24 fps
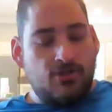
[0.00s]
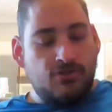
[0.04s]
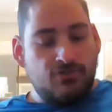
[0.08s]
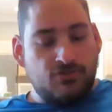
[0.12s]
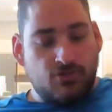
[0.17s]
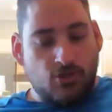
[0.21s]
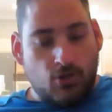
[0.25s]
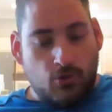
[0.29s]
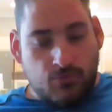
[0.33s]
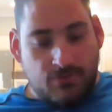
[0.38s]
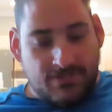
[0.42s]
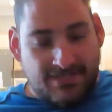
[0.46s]

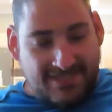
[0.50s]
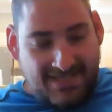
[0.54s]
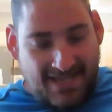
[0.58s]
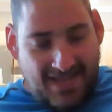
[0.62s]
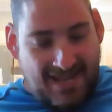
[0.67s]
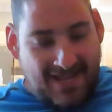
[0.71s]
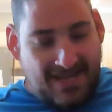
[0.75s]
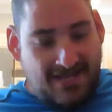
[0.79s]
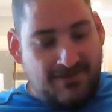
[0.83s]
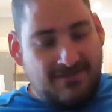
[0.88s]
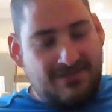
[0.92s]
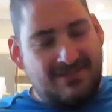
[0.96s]
So
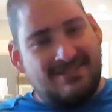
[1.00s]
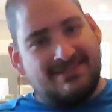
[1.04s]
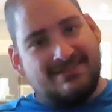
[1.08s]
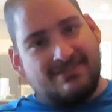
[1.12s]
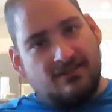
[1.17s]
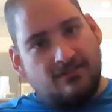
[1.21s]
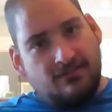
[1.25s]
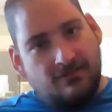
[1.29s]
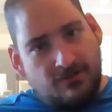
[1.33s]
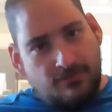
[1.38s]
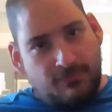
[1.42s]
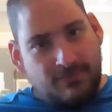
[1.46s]
today
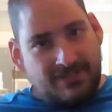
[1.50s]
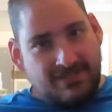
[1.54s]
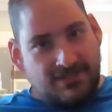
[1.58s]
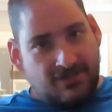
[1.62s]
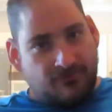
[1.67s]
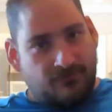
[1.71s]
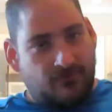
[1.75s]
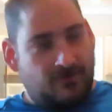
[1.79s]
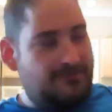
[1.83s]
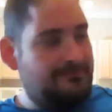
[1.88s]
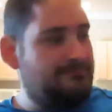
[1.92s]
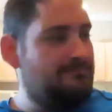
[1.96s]
is a little bit
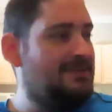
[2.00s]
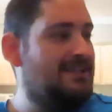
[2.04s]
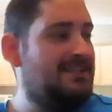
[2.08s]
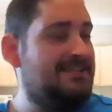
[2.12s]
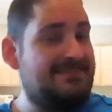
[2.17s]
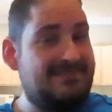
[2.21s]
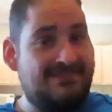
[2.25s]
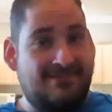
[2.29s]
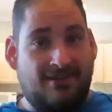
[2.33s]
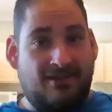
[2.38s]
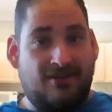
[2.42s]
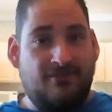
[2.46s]
different.
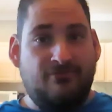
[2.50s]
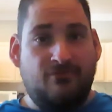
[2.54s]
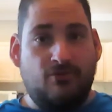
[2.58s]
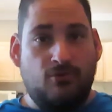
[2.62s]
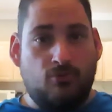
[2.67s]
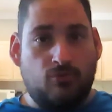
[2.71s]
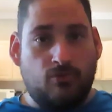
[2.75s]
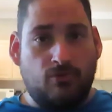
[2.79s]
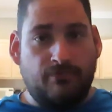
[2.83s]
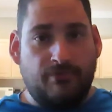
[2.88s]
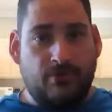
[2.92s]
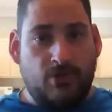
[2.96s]
It's not a
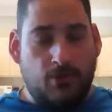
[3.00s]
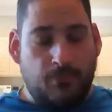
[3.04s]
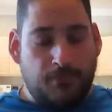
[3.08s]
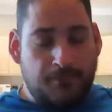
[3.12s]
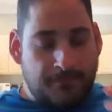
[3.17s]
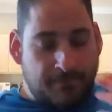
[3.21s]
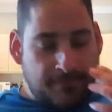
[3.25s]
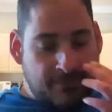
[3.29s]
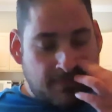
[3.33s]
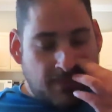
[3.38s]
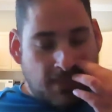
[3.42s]
food review.